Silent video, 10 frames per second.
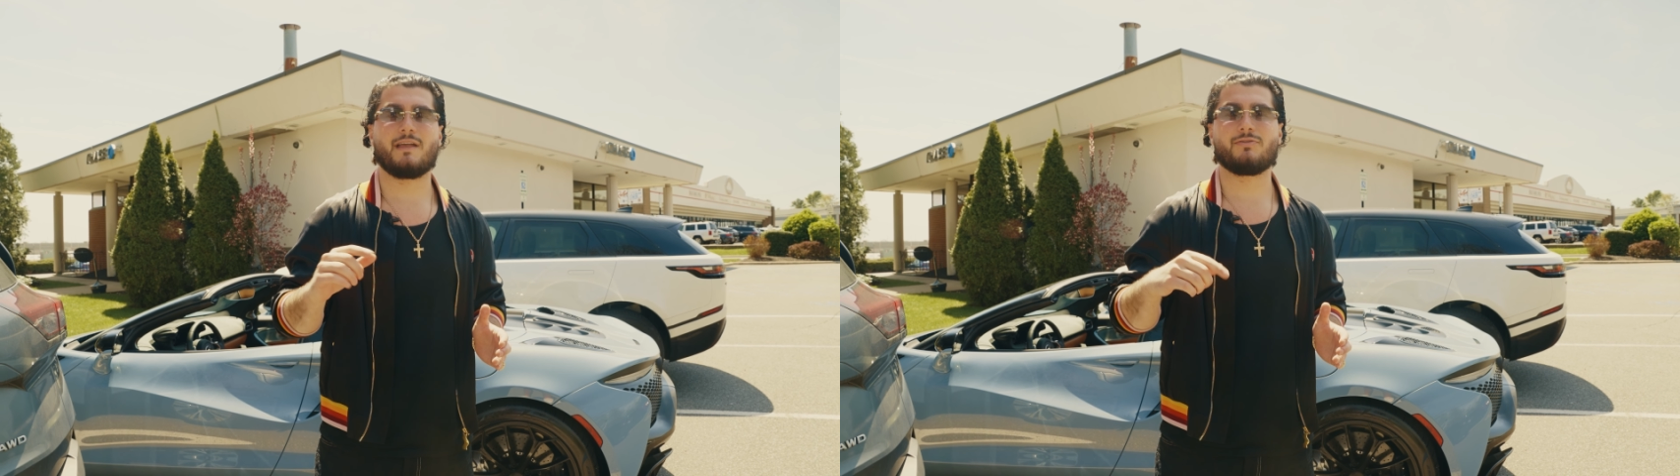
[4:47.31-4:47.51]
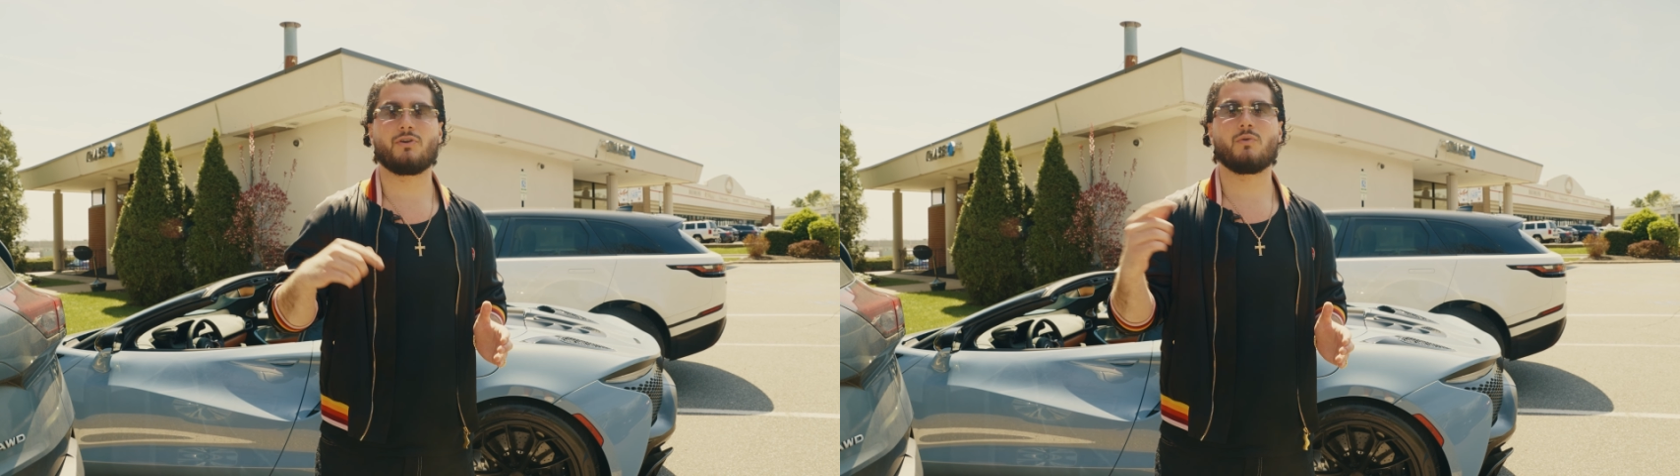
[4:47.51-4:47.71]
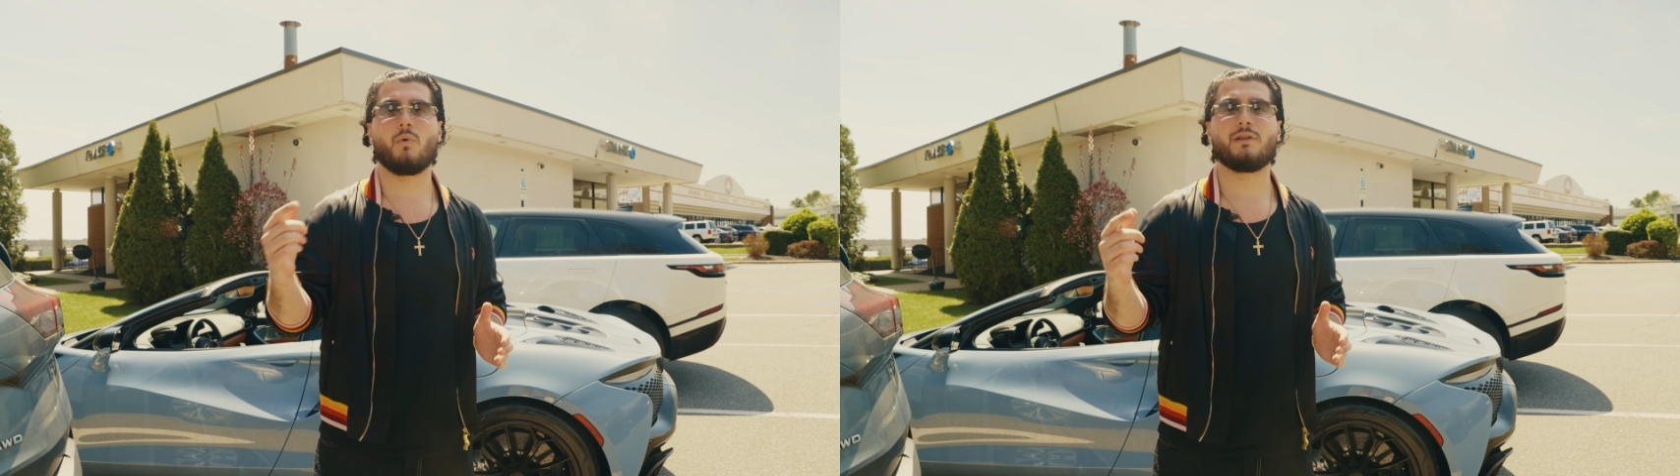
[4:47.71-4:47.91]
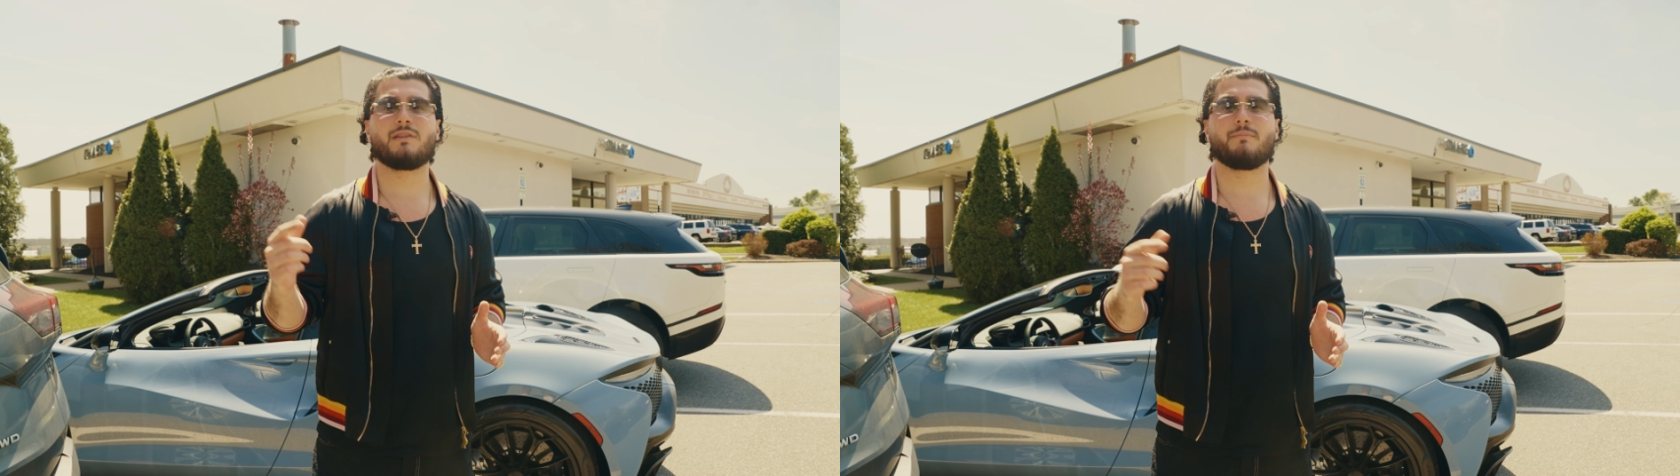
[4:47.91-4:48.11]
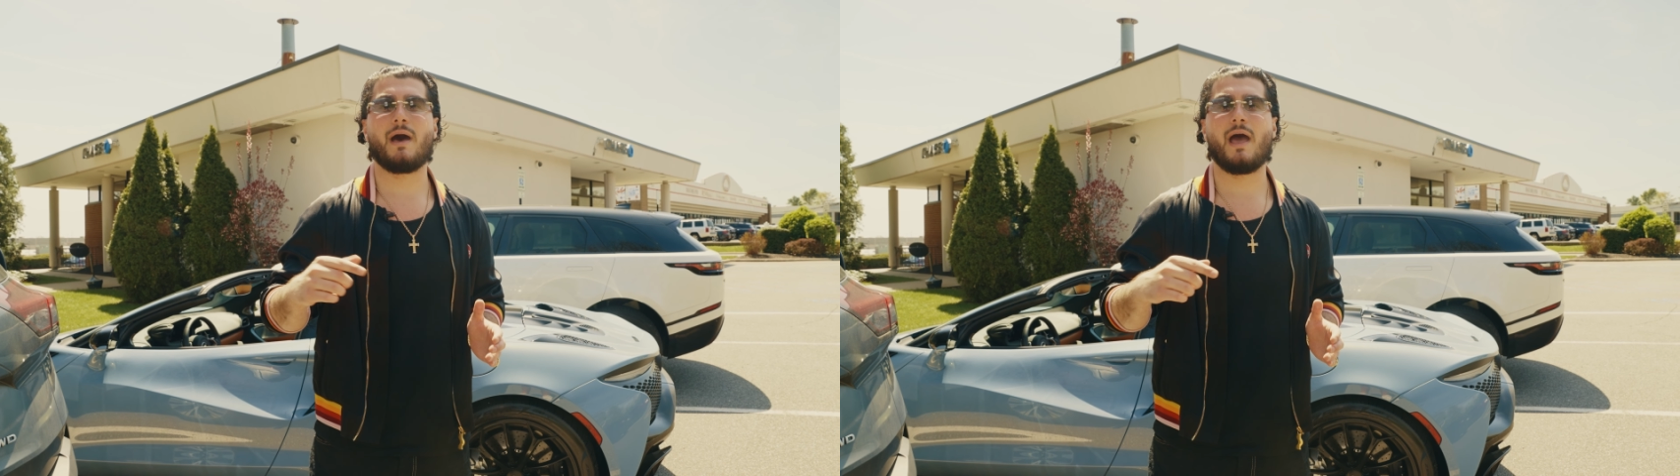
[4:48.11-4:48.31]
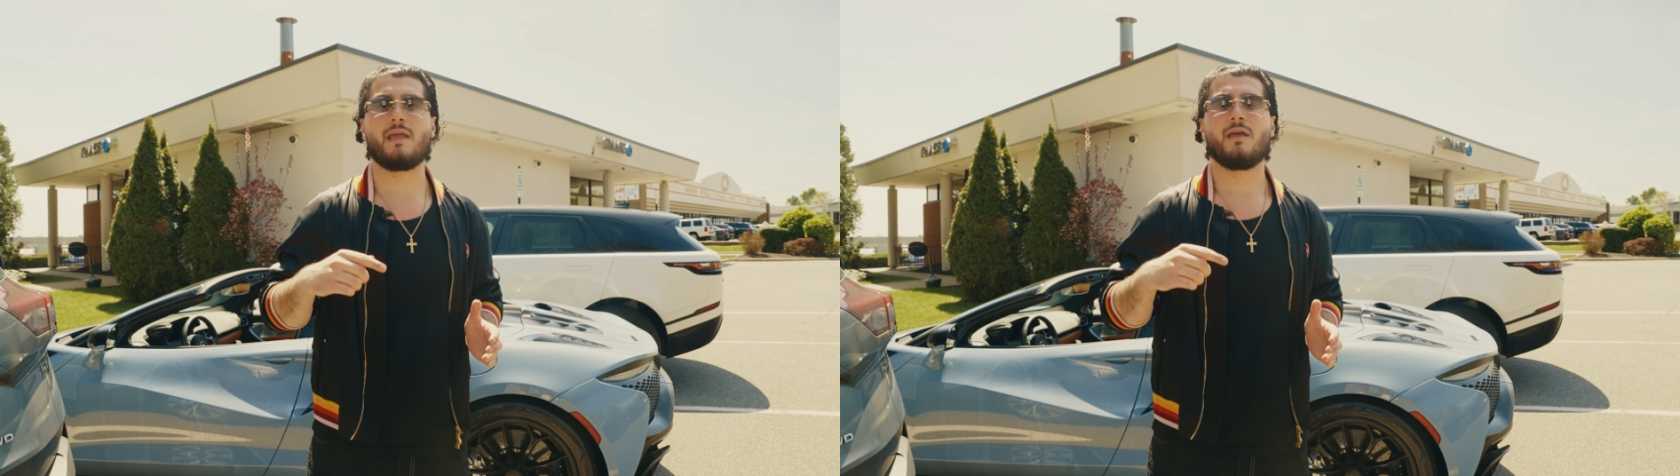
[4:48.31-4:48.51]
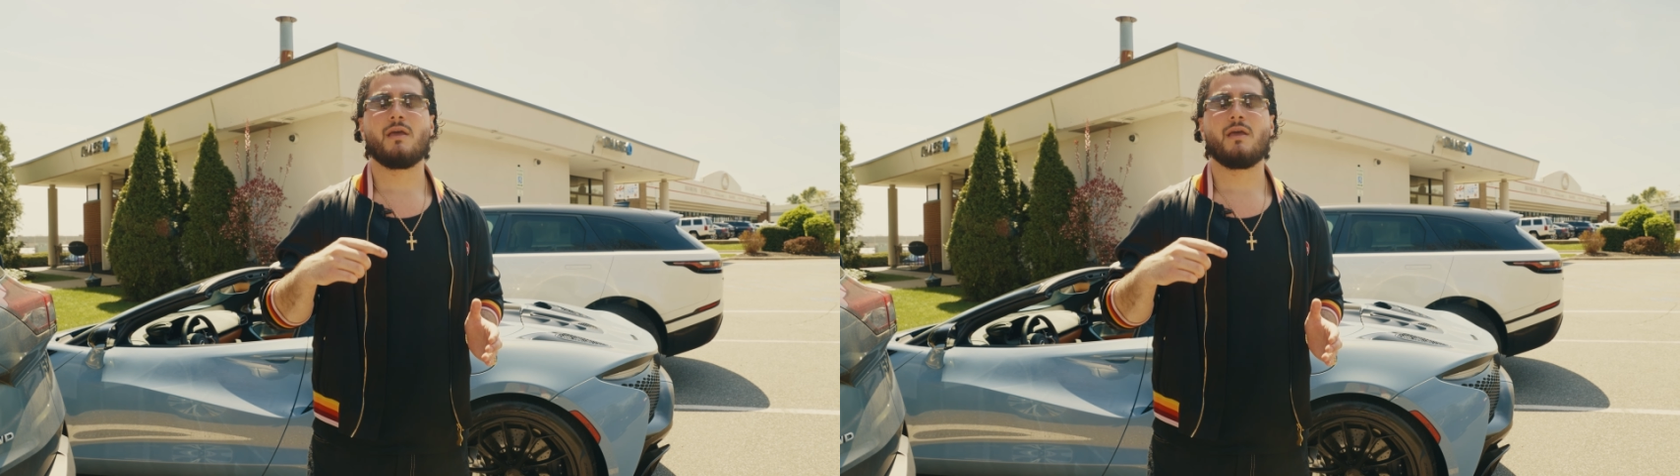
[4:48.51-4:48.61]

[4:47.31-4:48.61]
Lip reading: 1031'd it to buy.